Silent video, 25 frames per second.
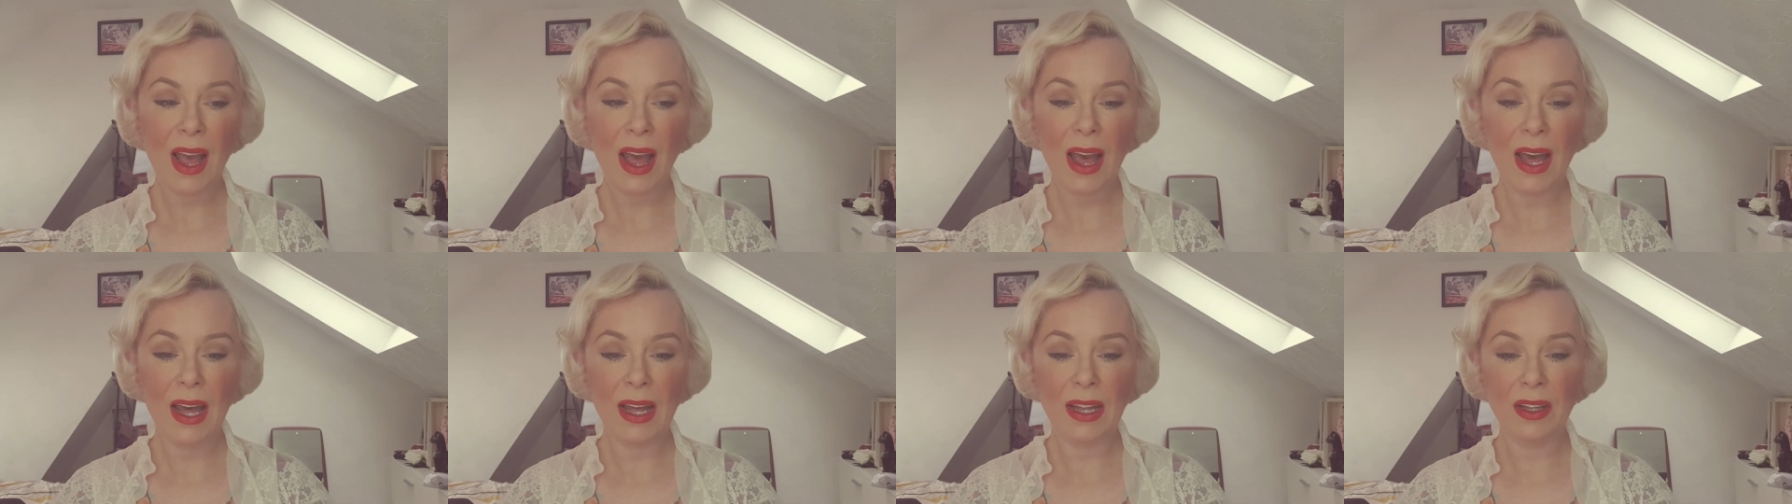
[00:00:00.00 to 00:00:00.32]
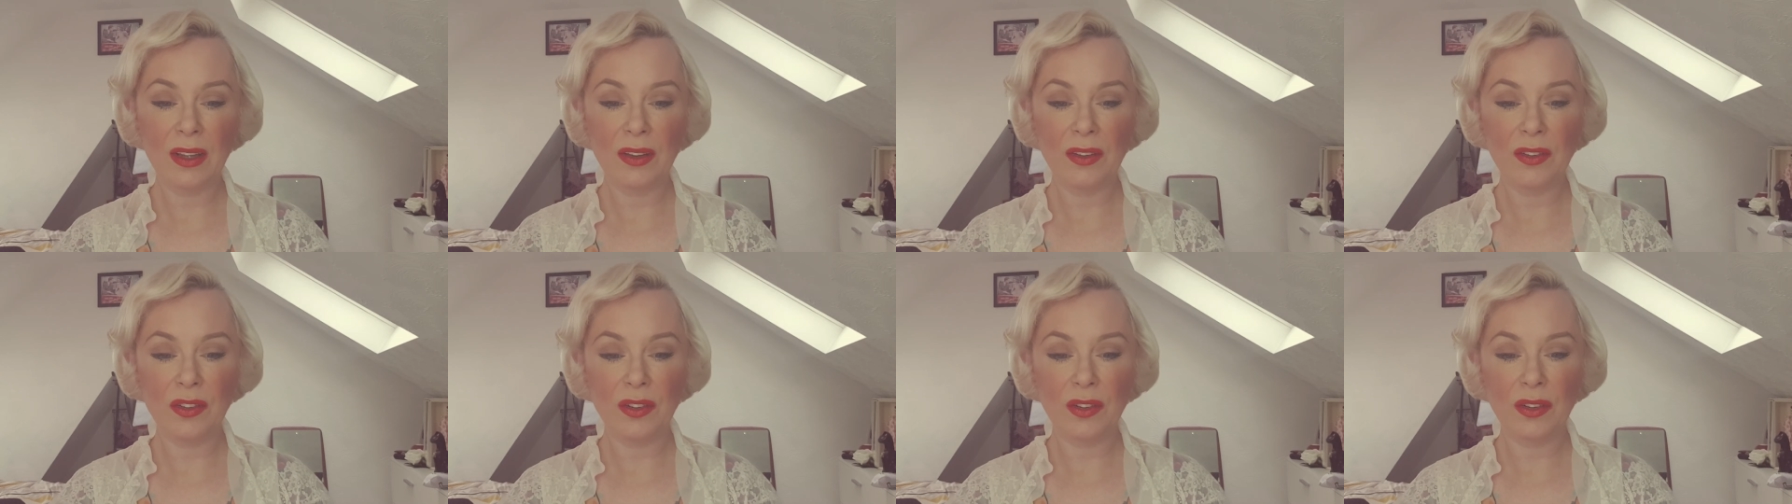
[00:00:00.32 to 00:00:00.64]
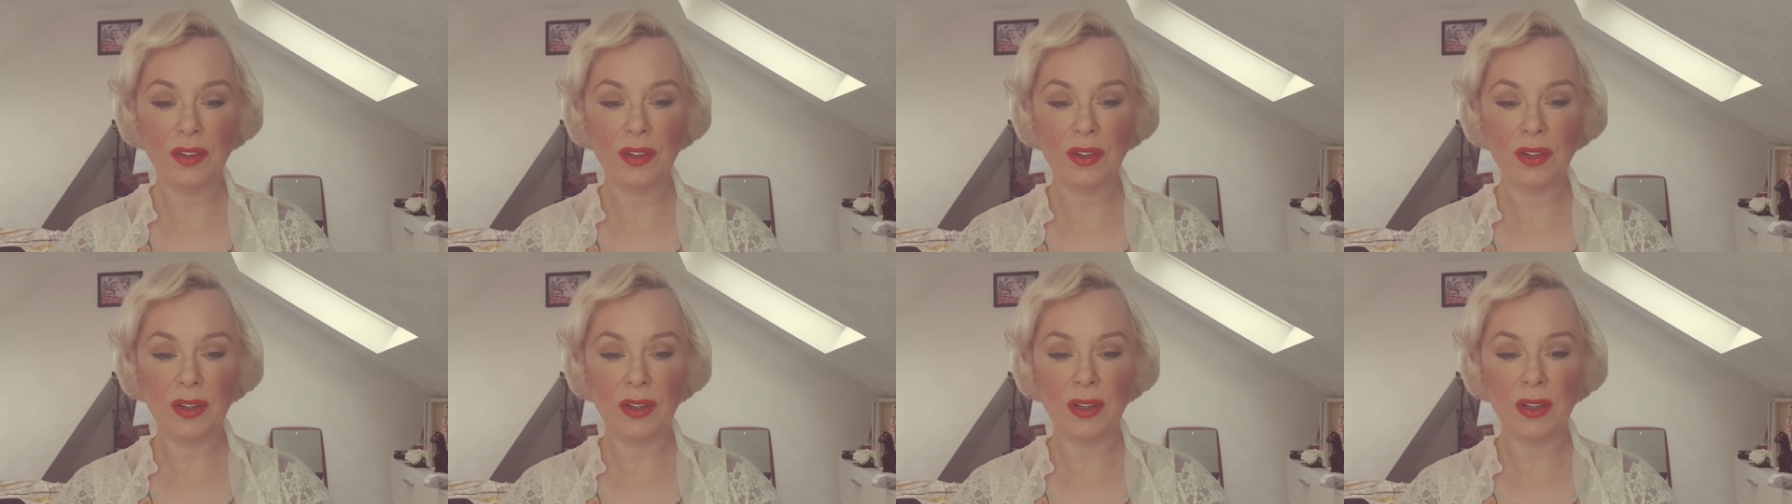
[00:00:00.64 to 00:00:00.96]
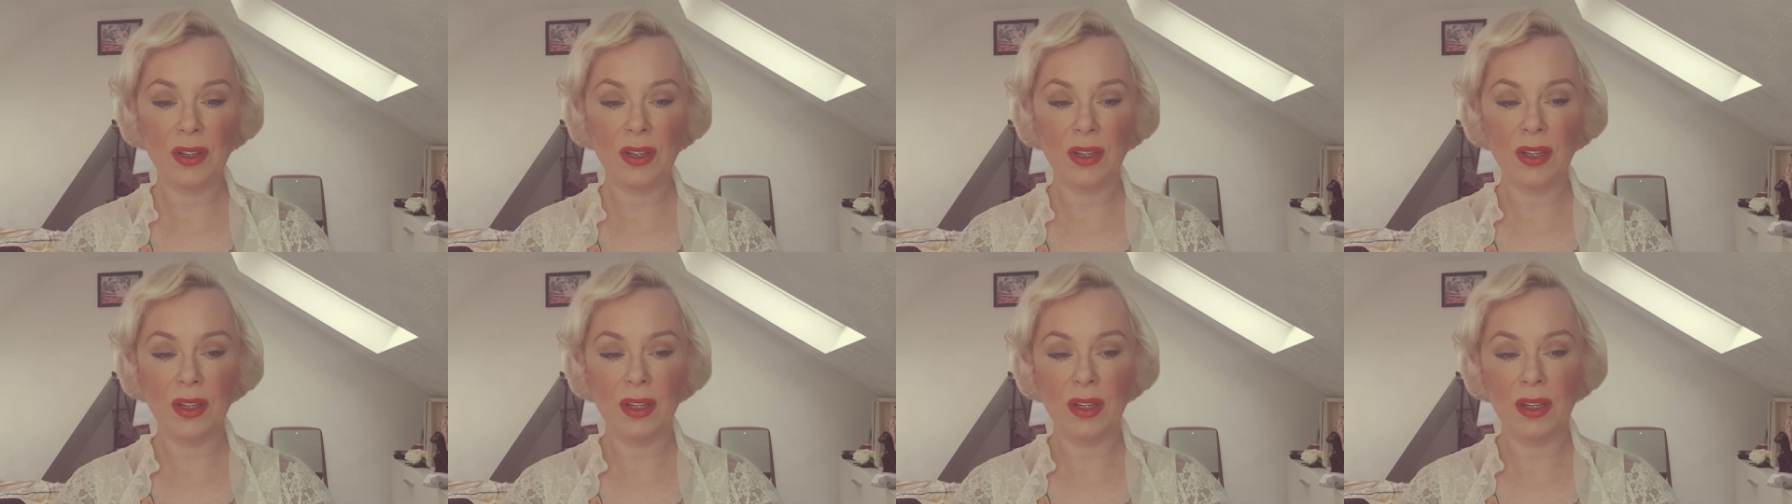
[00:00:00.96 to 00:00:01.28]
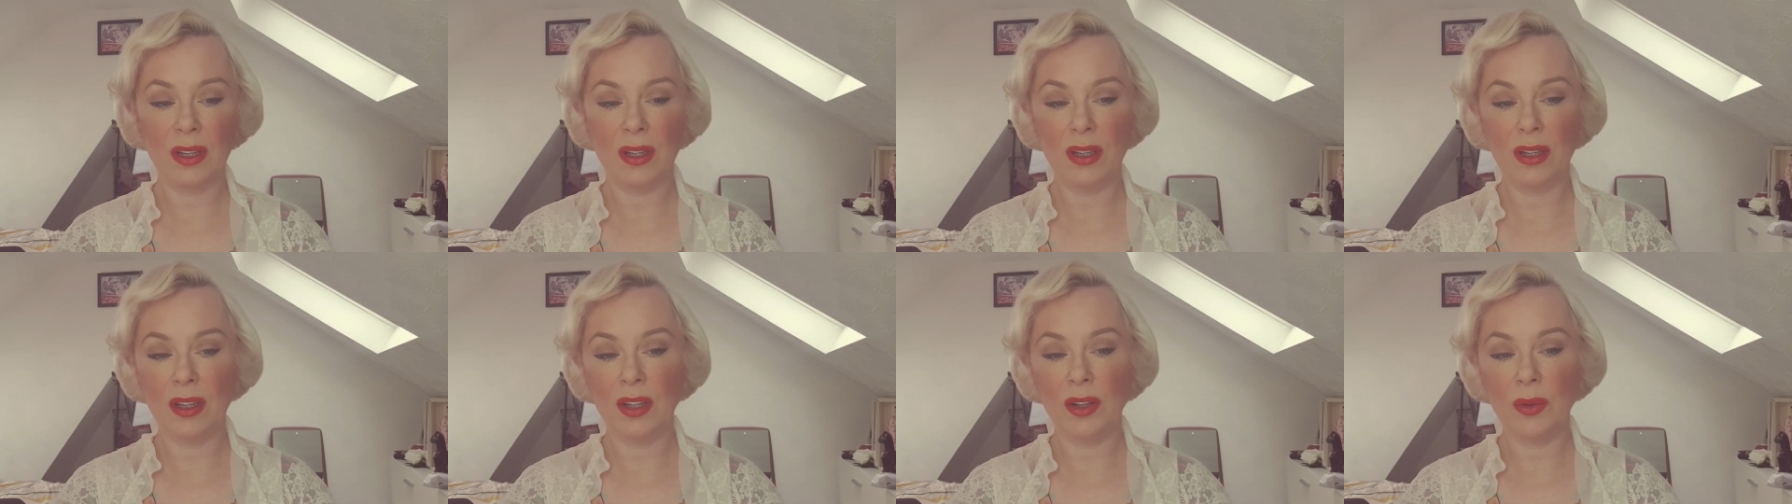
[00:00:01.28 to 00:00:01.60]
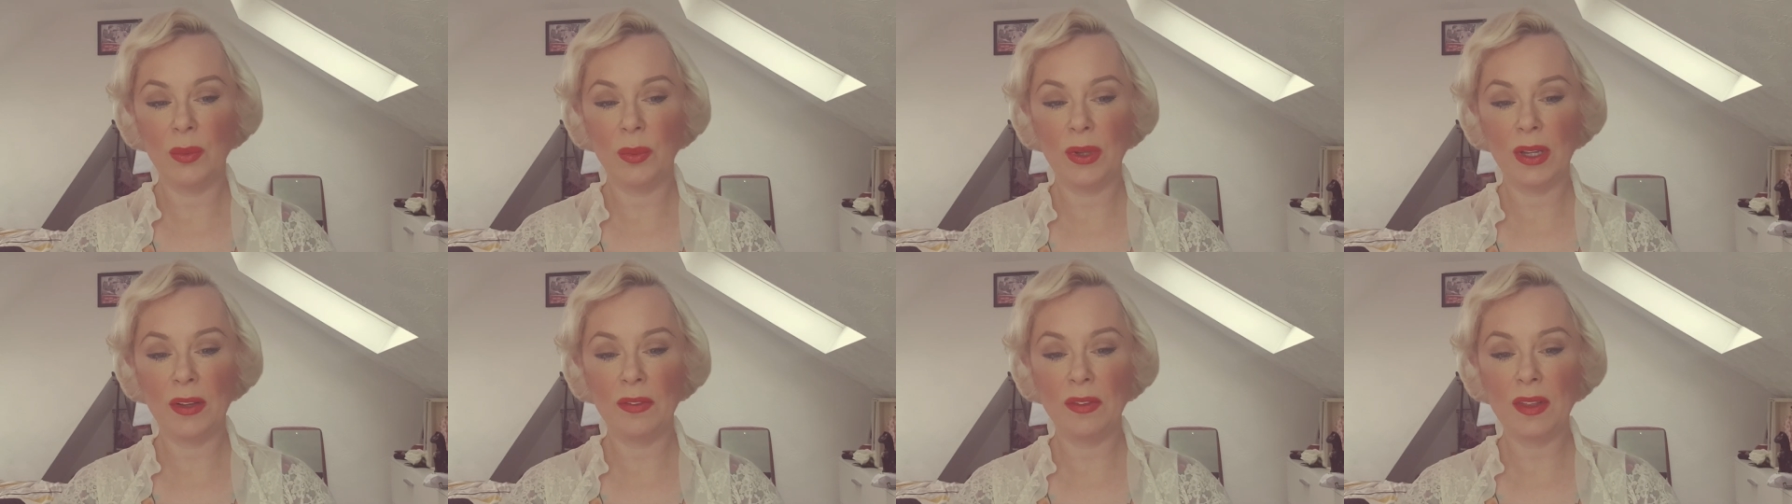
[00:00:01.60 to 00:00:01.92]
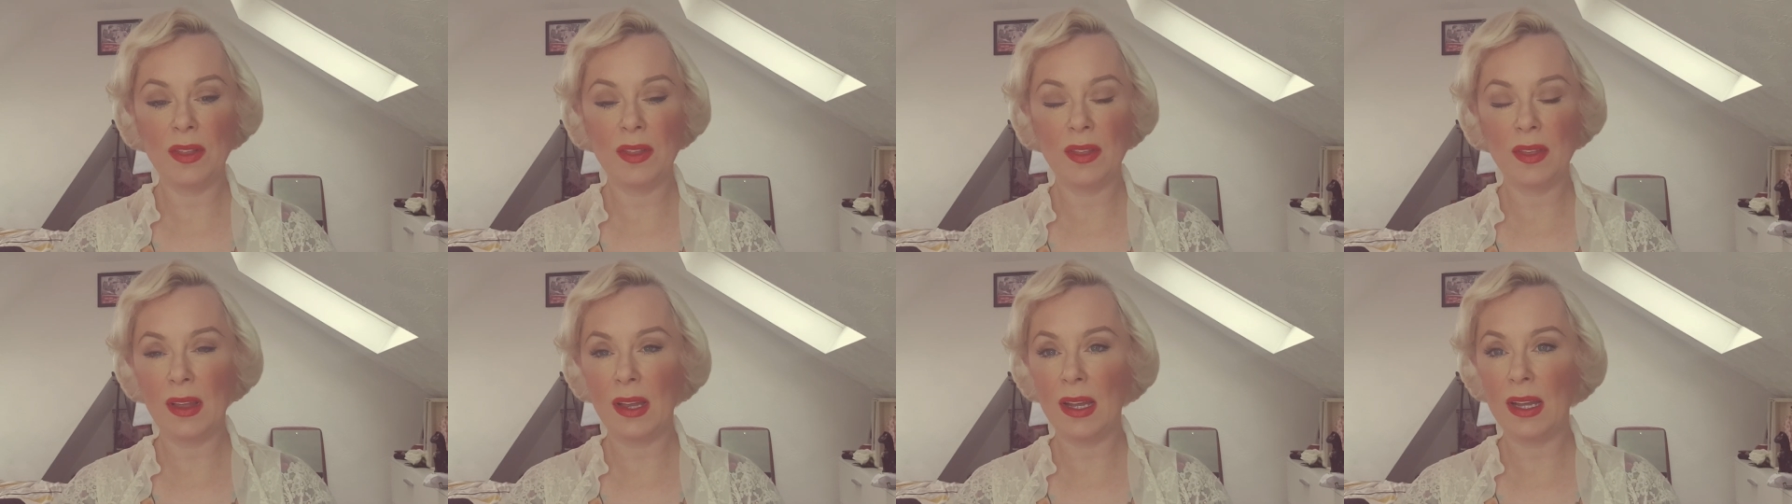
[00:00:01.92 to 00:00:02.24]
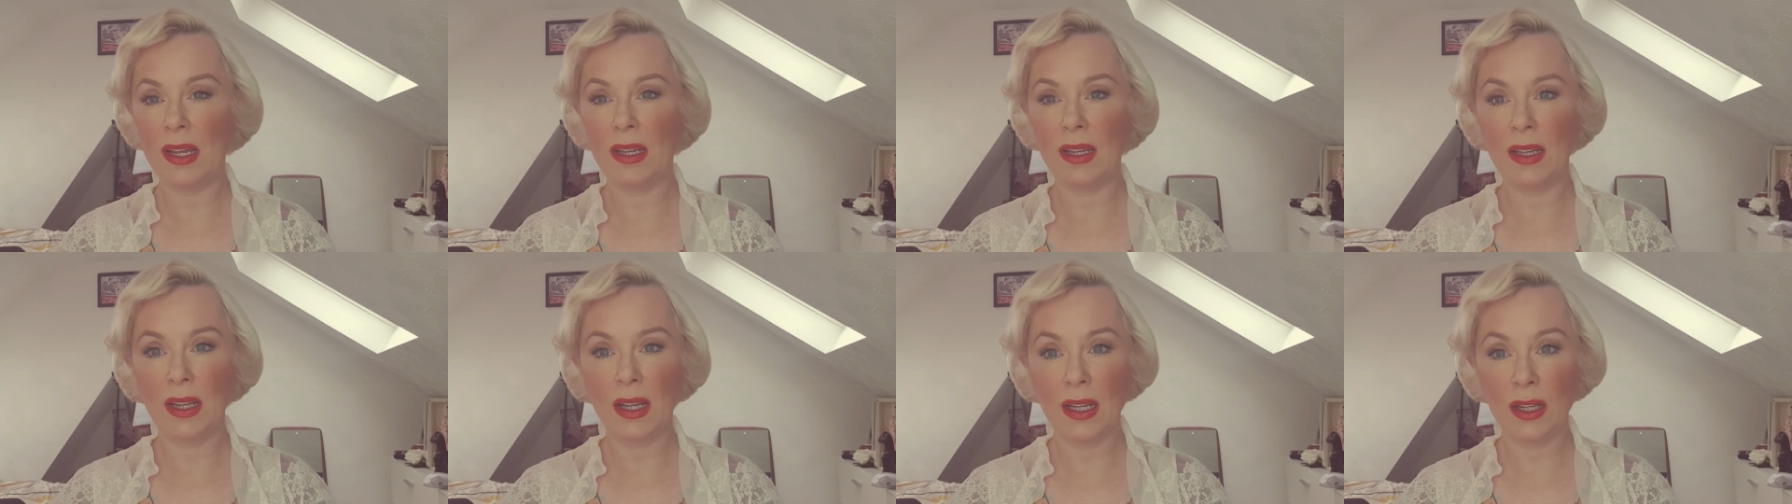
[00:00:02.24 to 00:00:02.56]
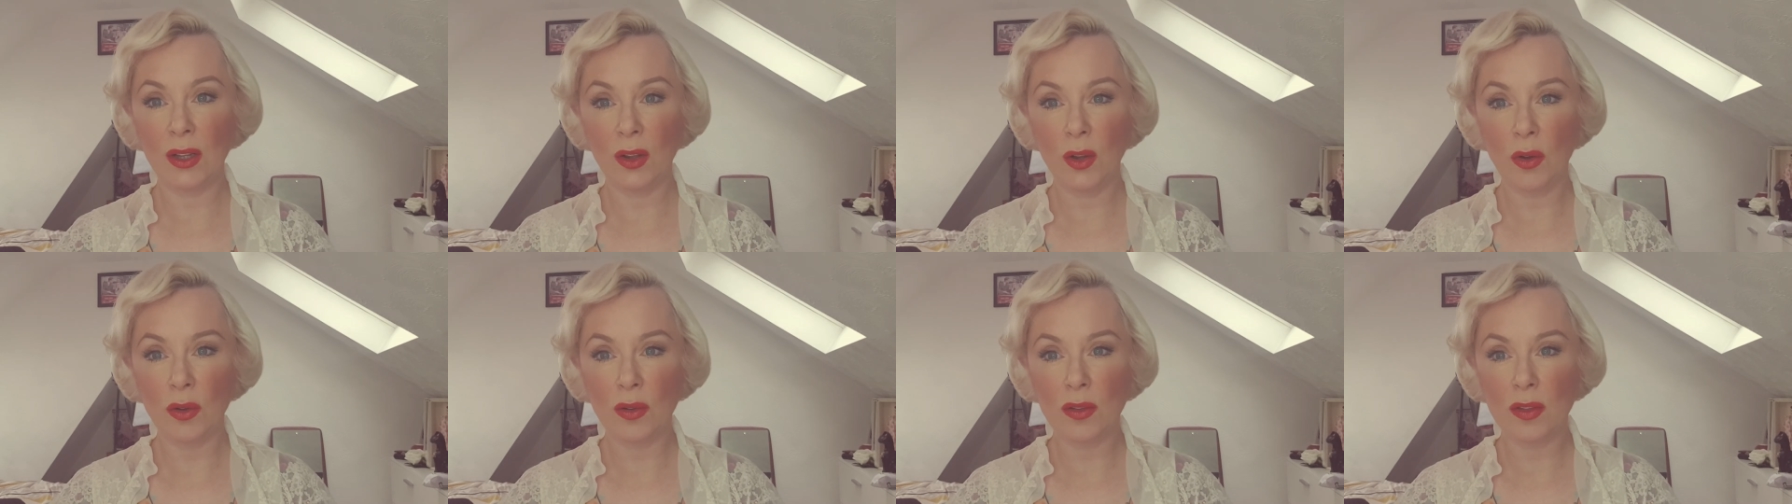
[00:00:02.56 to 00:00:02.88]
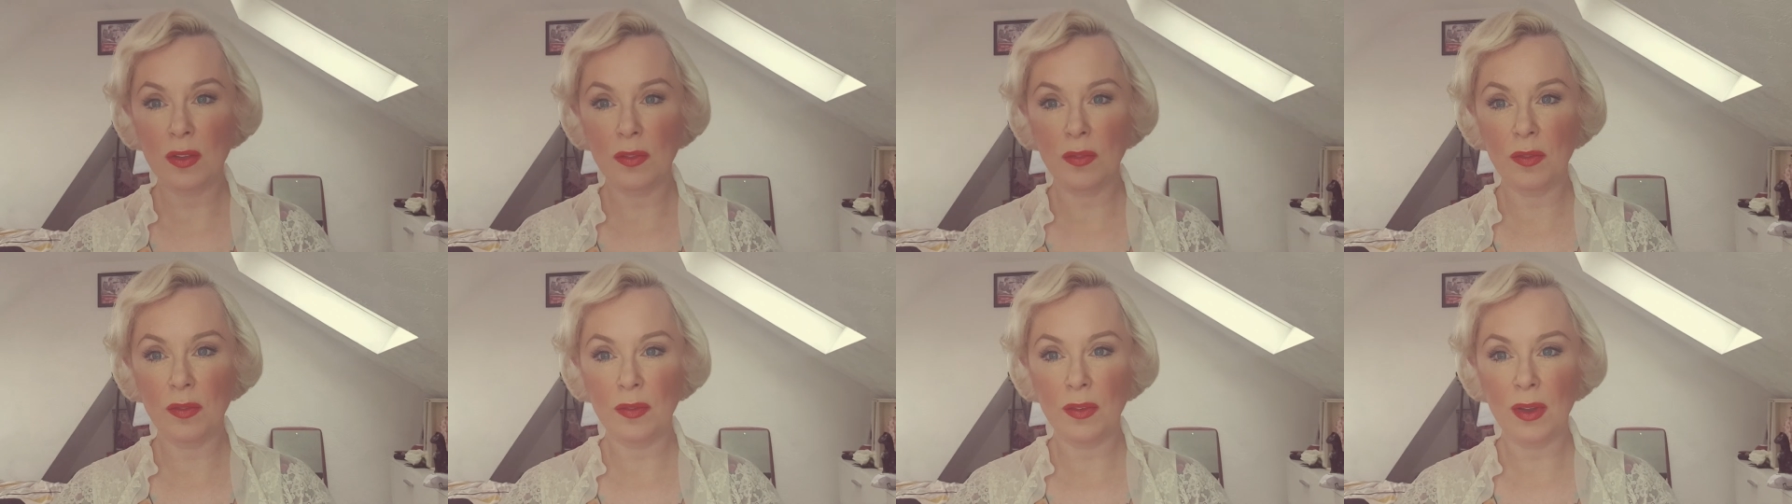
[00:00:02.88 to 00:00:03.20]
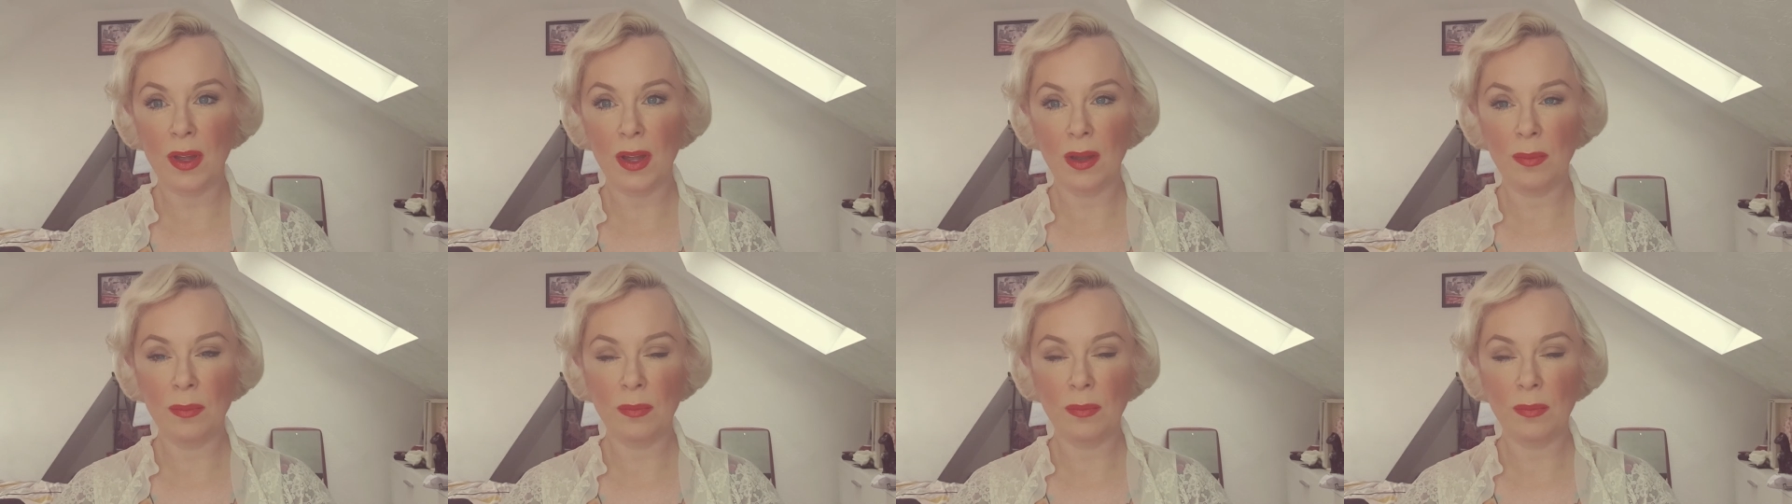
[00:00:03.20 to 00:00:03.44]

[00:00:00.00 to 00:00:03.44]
and you would even see in lots of